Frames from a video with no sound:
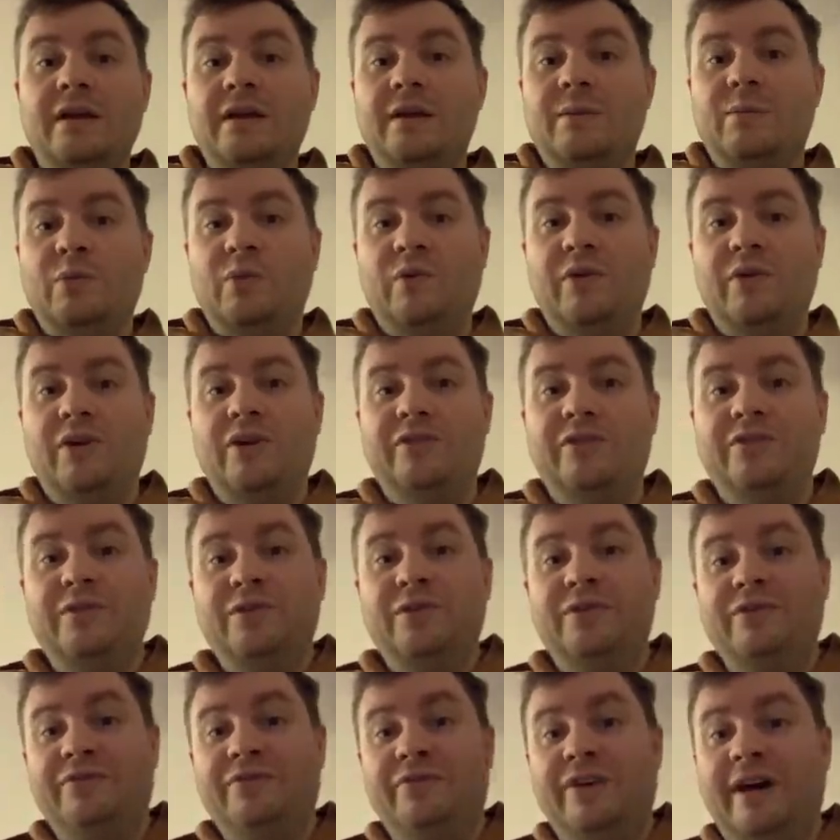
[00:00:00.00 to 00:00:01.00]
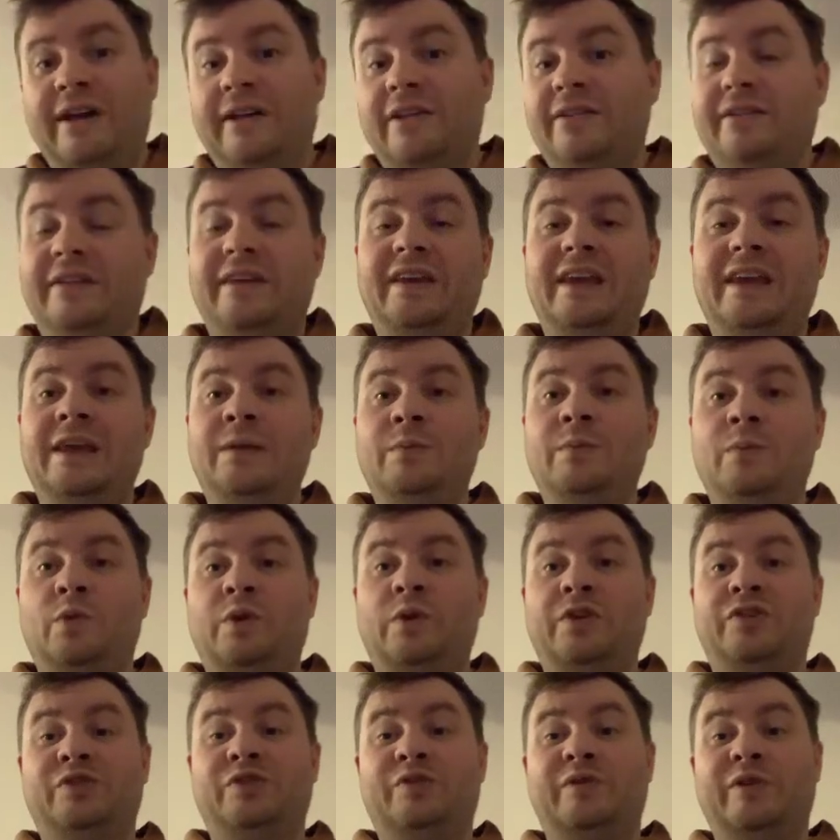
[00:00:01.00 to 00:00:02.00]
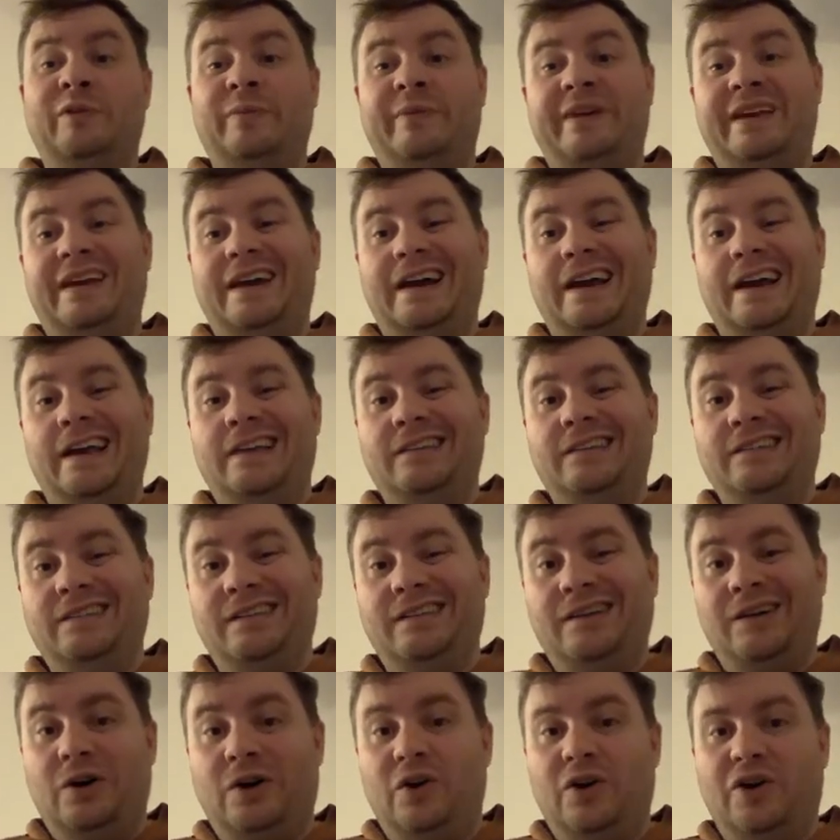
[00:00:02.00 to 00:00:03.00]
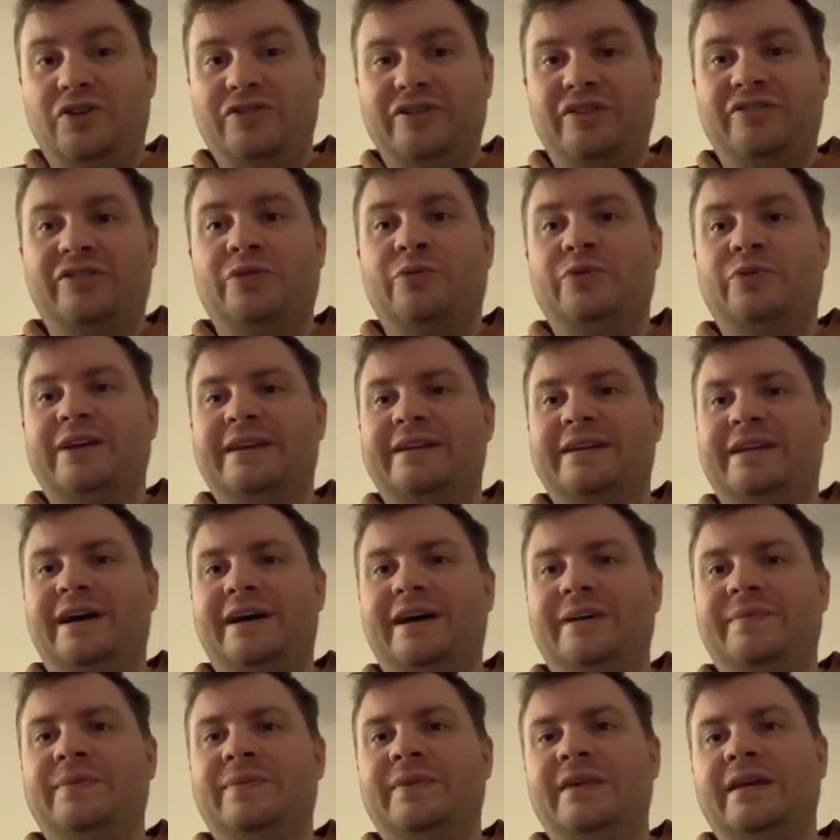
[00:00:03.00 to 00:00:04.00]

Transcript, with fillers: Moving on to the final team, which will be against the hardest arena,